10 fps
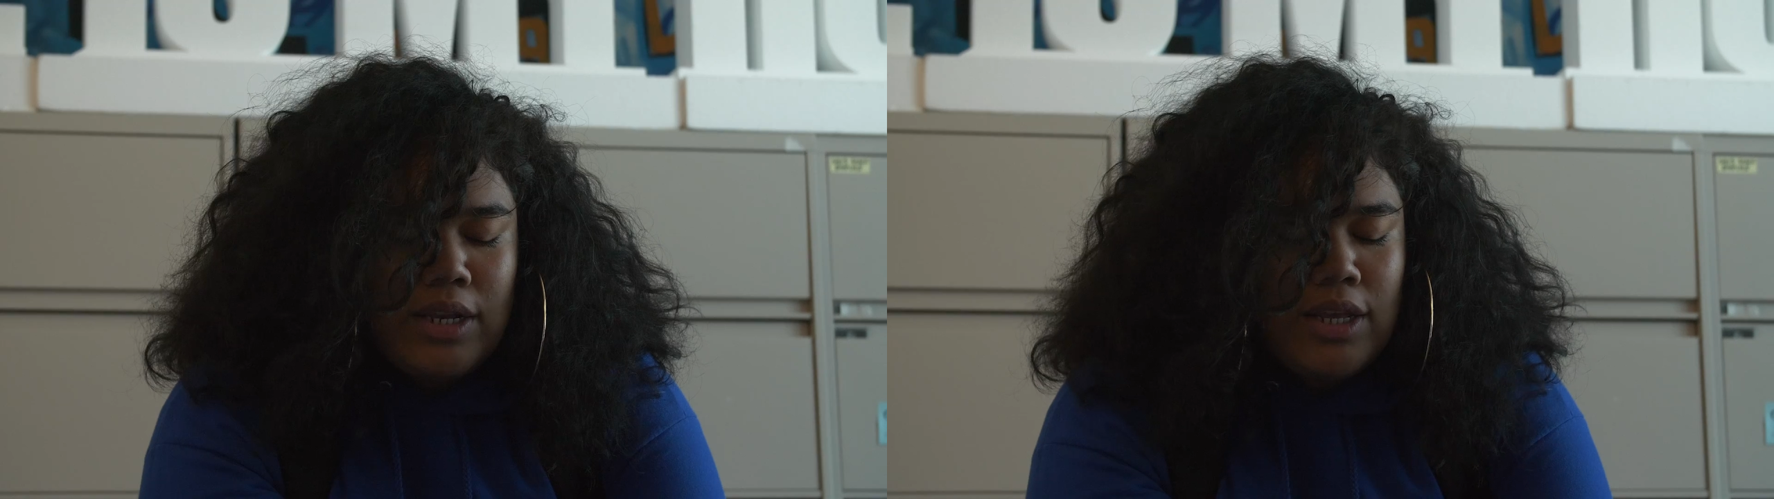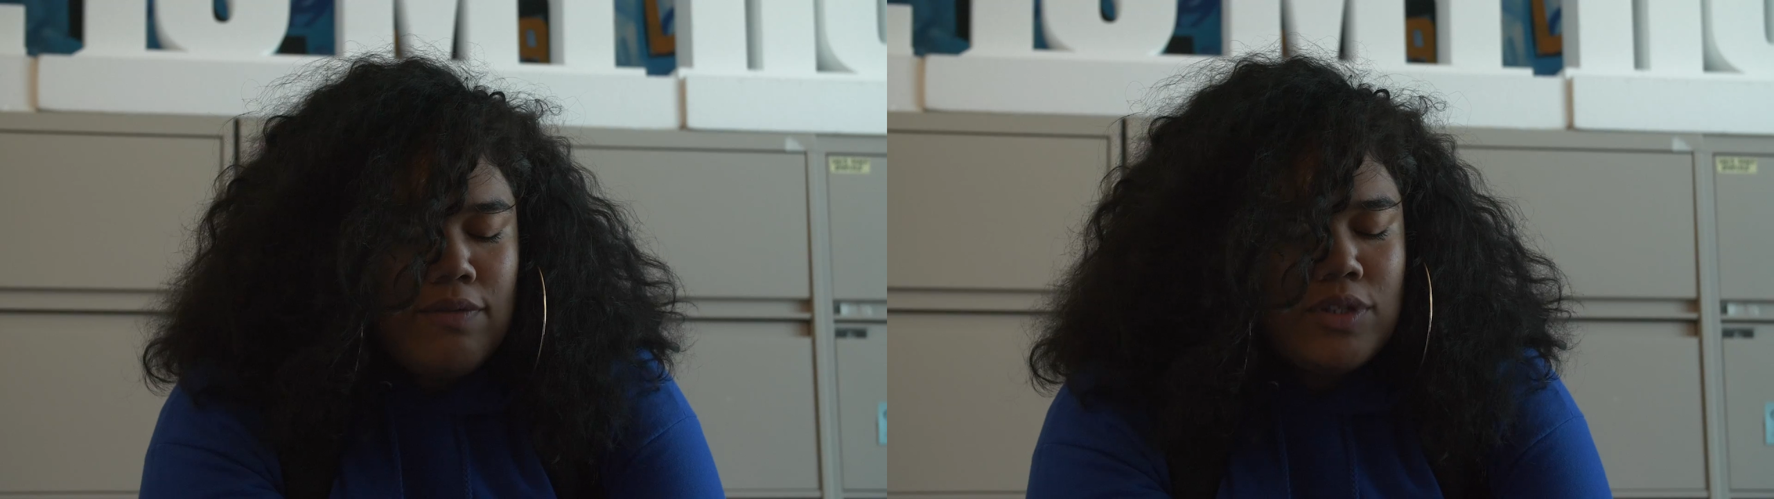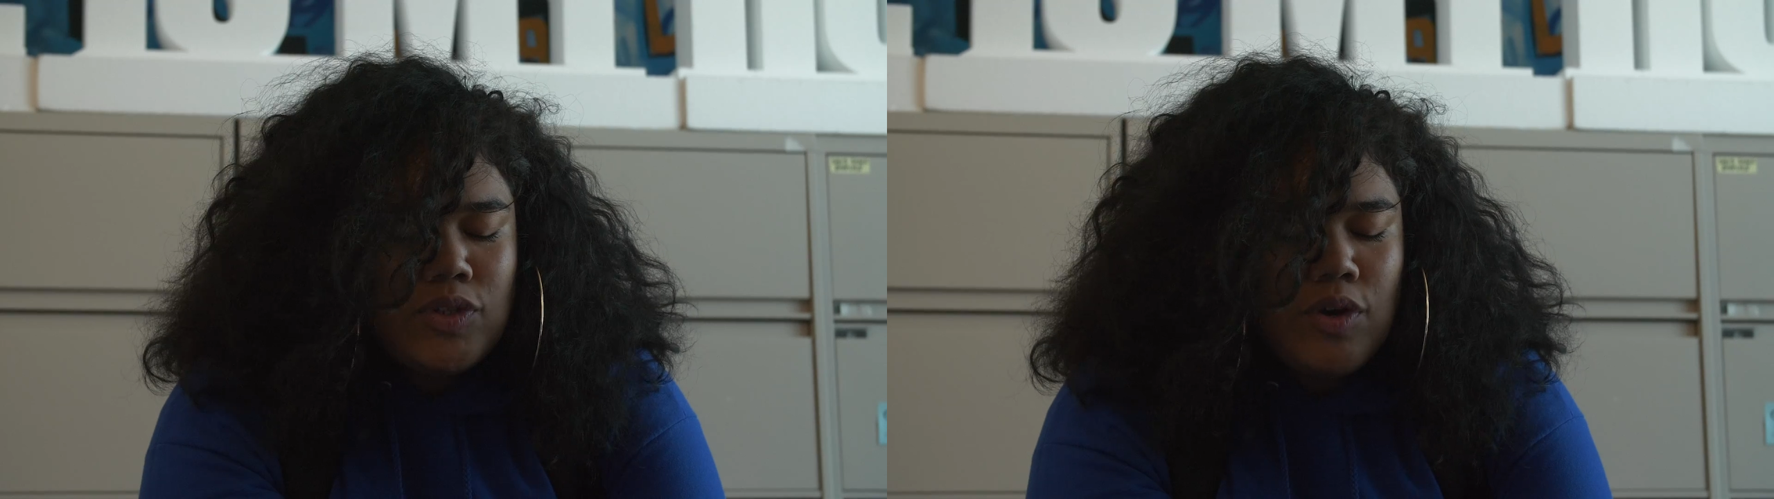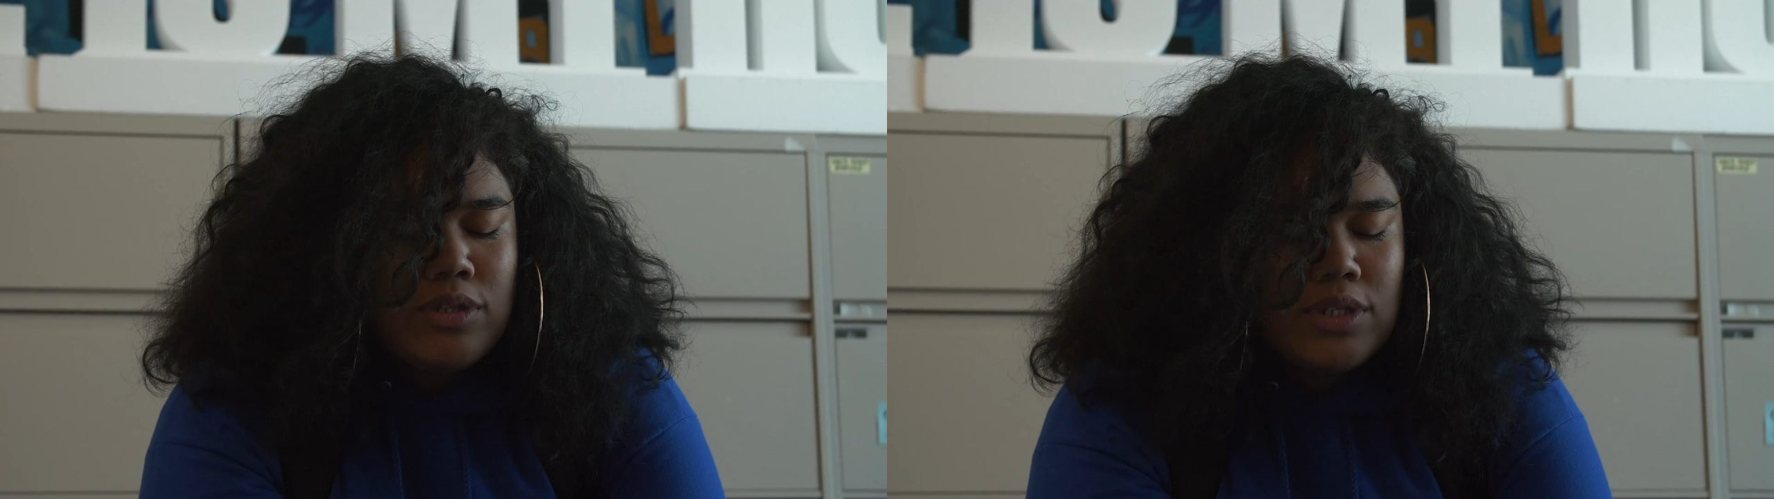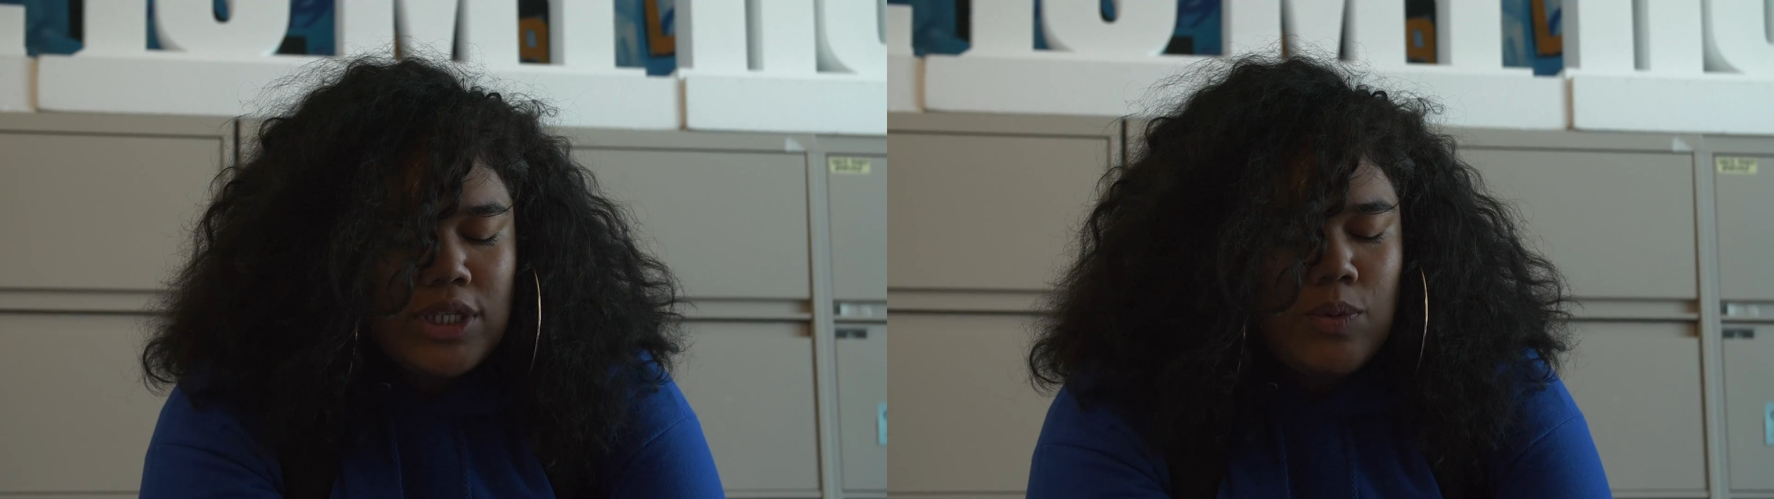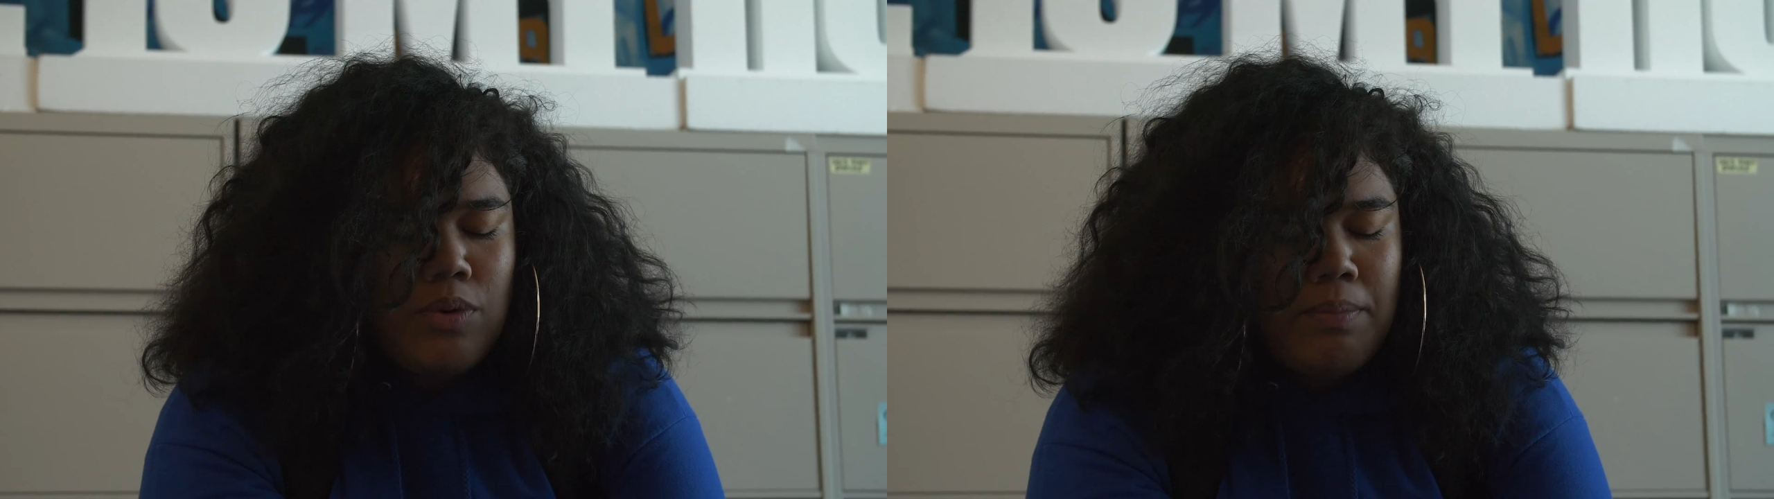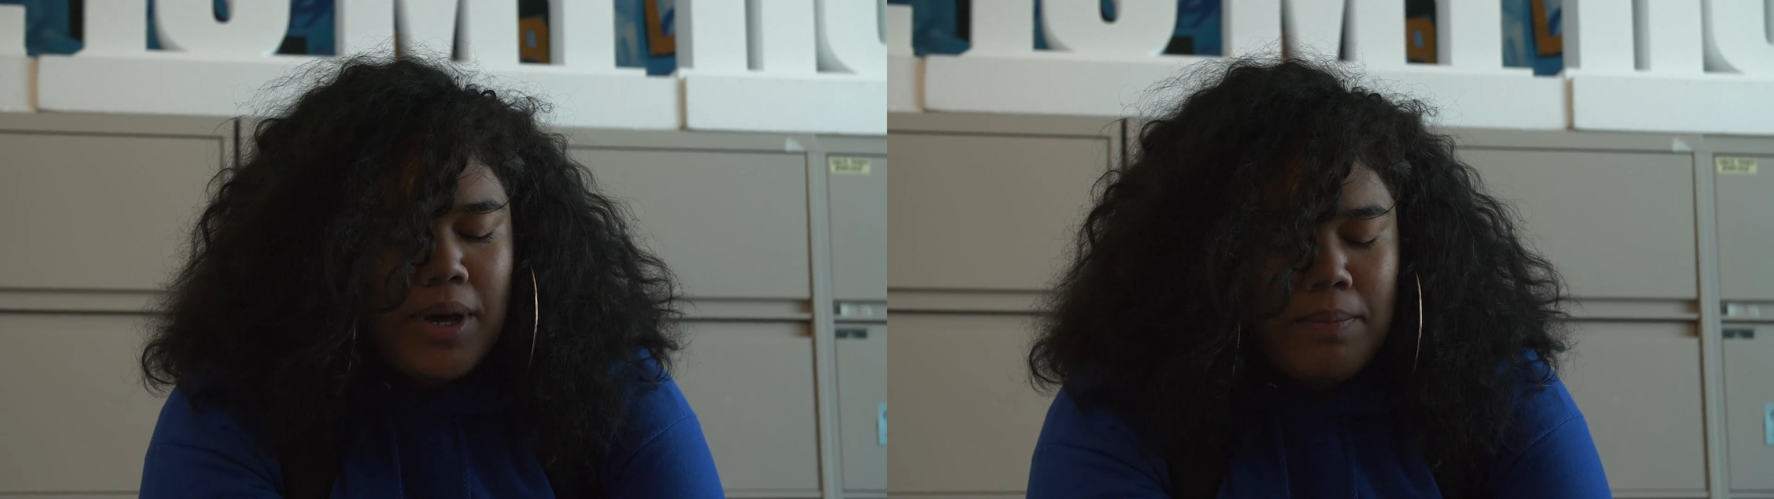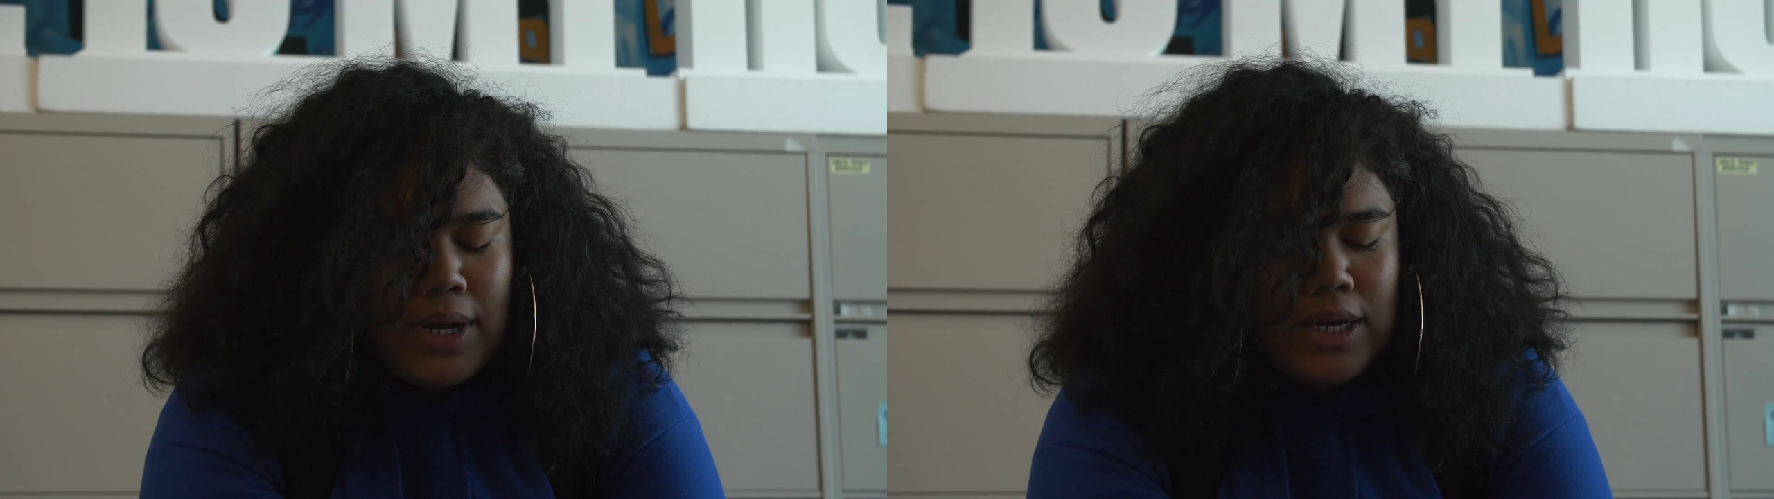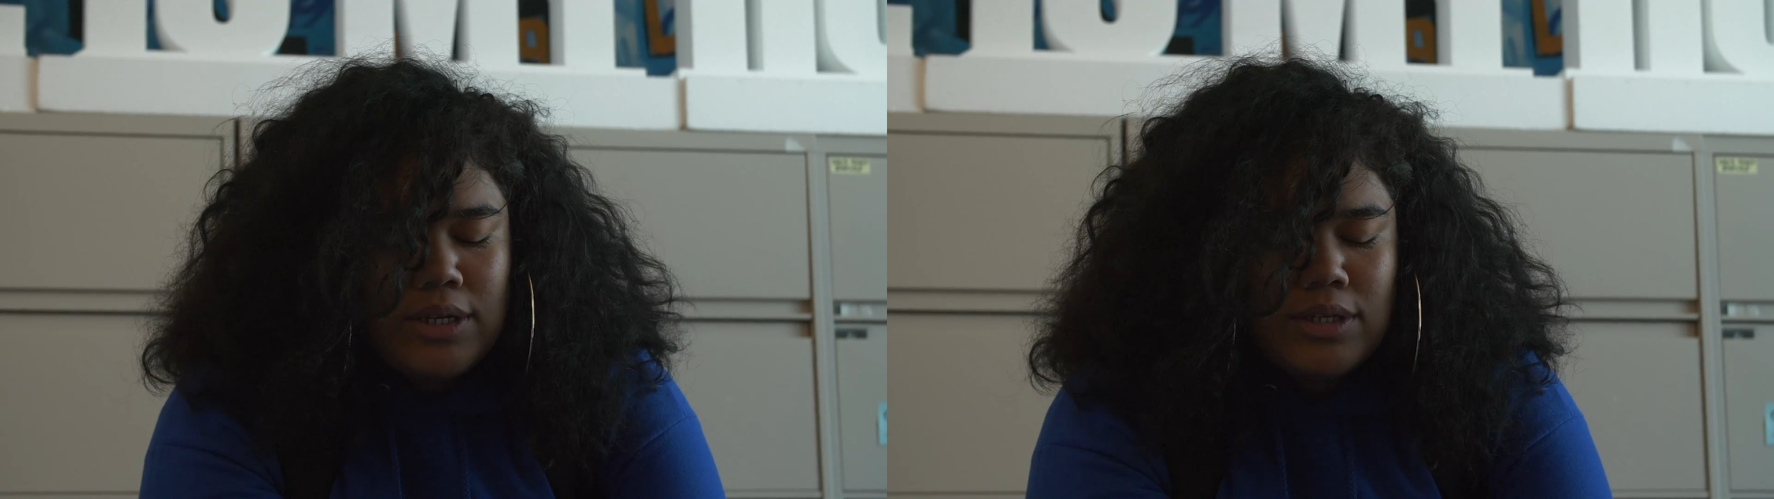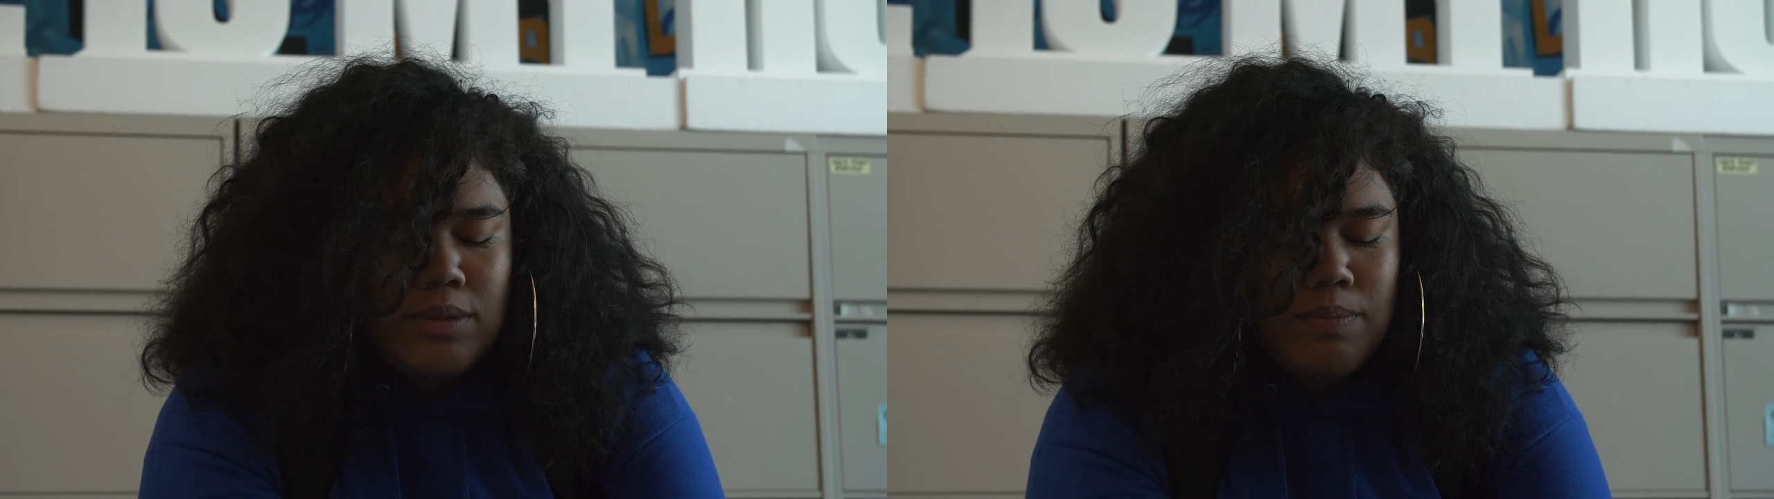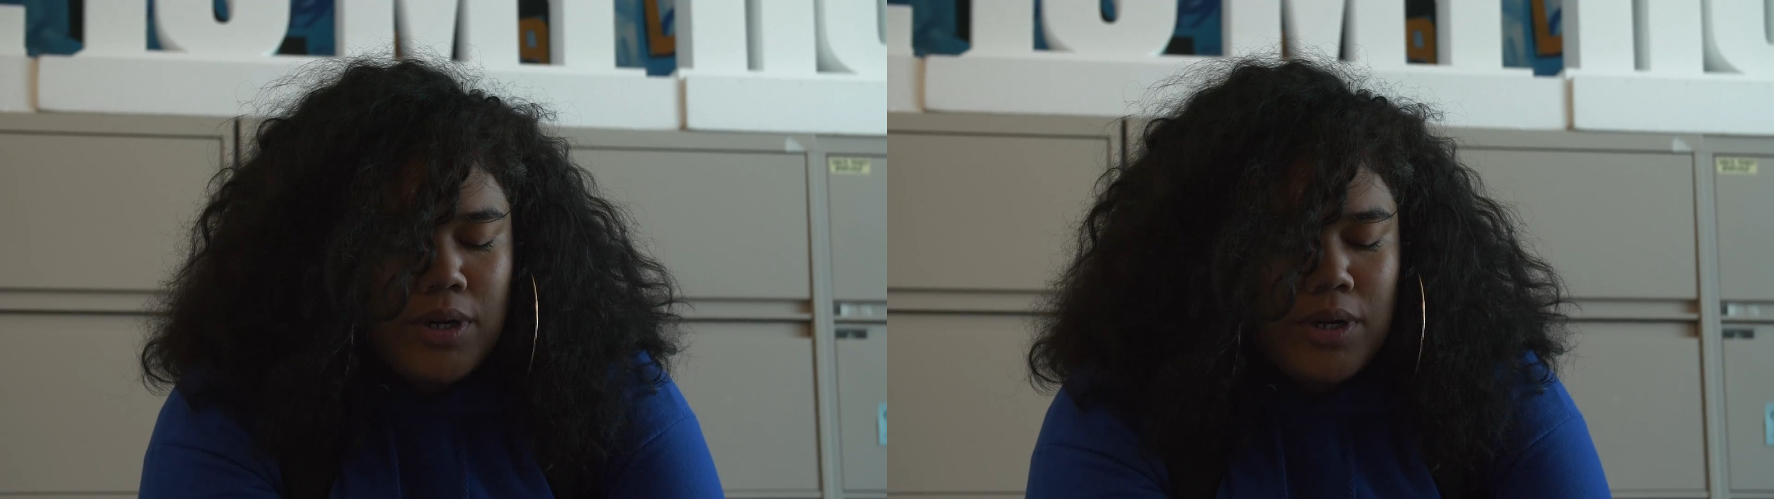never talked to see what my mind is in